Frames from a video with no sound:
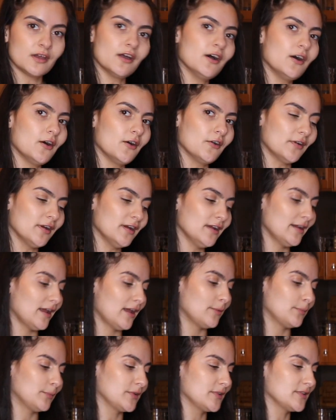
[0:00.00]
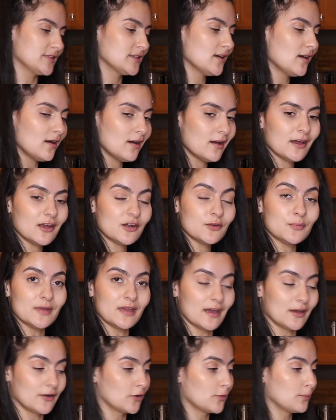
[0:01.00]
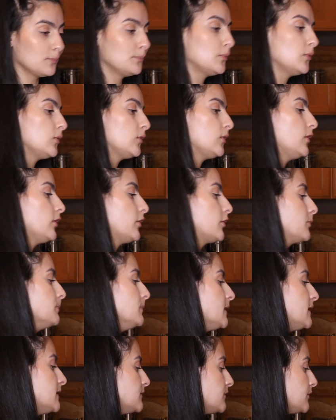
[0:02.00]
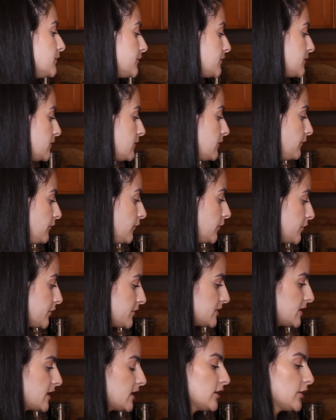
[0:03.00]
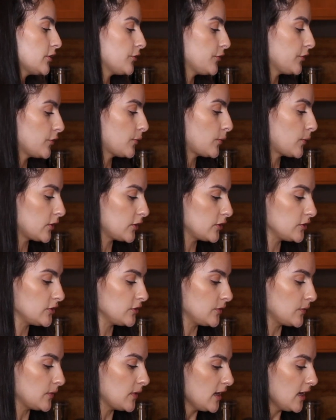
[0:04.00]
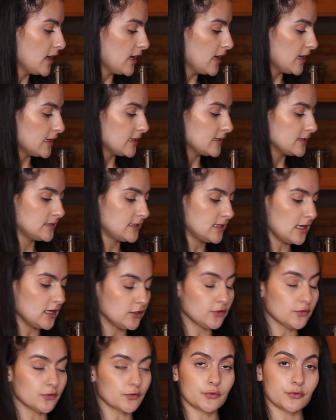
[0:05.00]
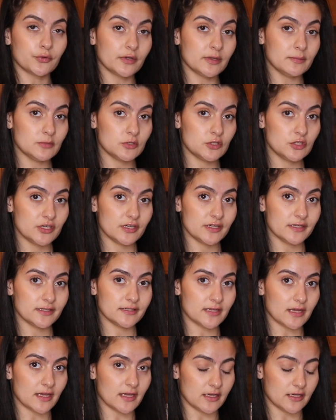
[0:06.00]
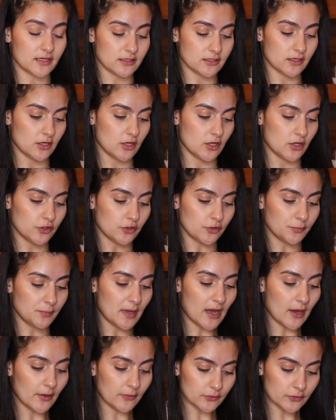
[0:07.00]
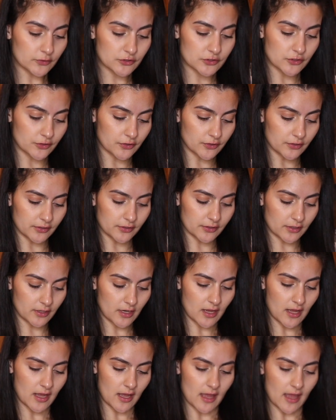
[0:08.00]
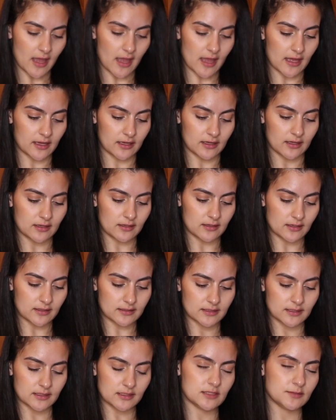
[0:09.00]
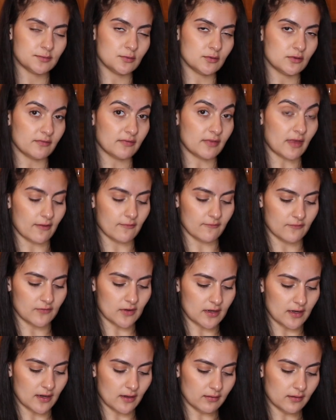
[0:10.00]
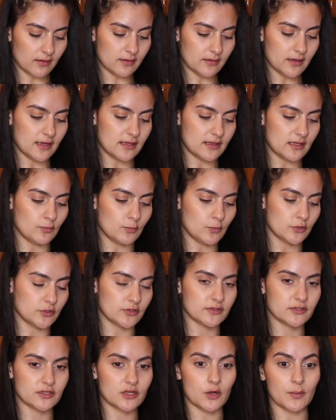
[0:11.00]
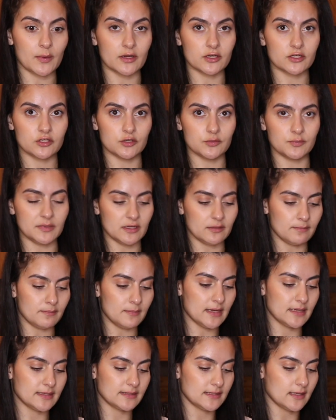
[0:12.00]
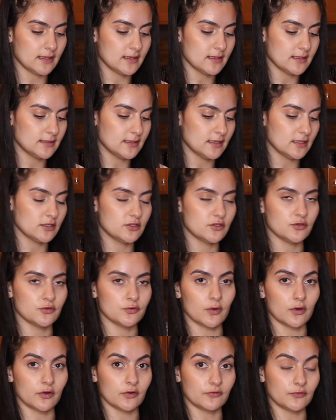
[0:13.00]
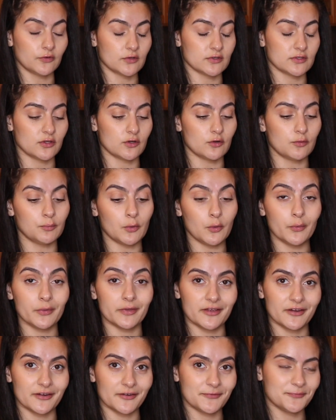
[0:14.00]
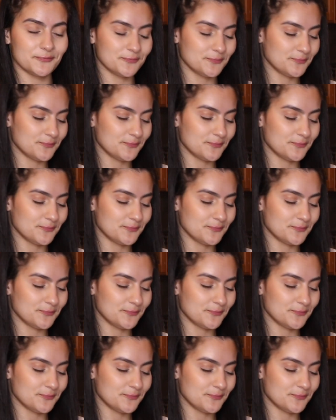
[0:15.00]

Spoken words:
Alright, apron's on, we got our bowl, our mixer. So the first thing that you're going to want to do is take your cream cheese and your powdered sugar and a teaspoon of that vanilla, and then we're just going to be mixing this into our first little bowl here.